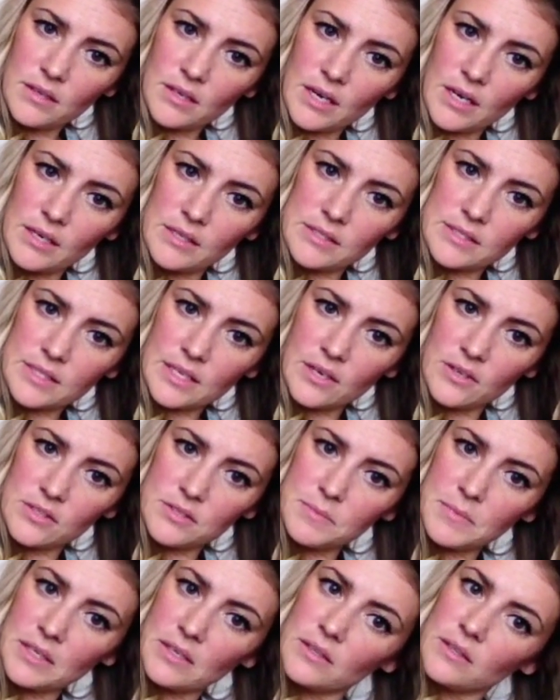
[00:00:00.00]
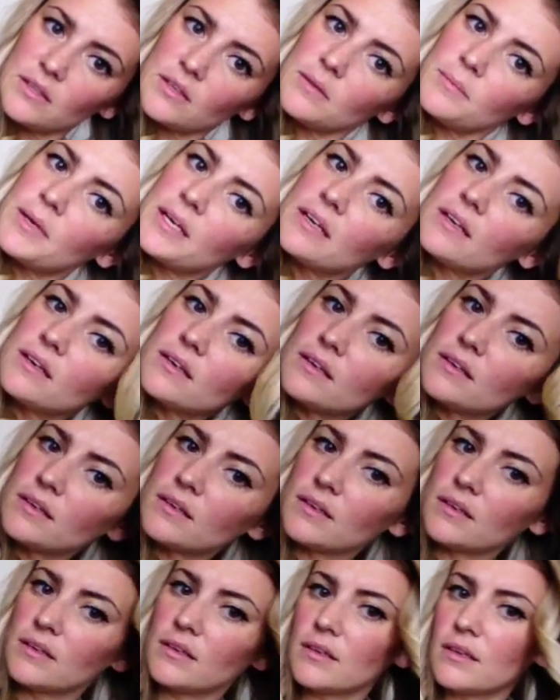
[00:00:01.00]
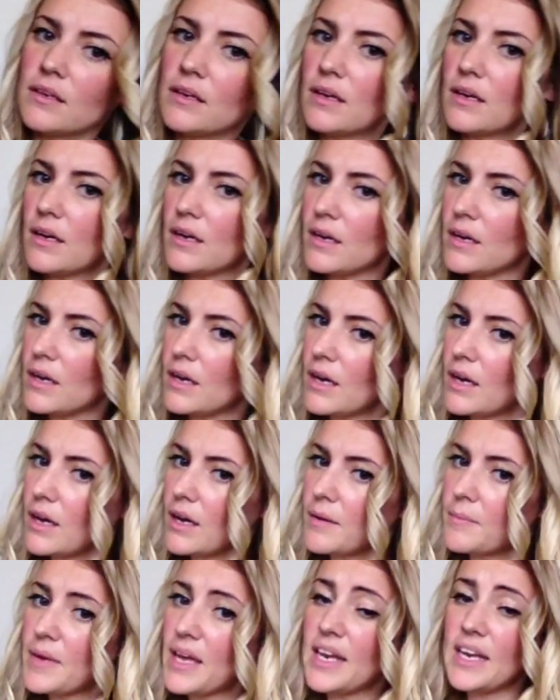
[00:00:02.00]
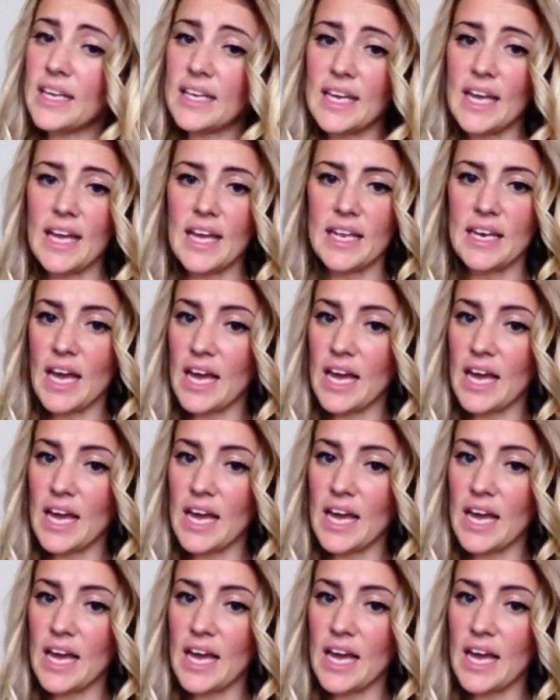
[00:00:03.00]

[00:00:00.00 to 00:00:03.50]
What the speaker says: kind of scares me a little bit. And again,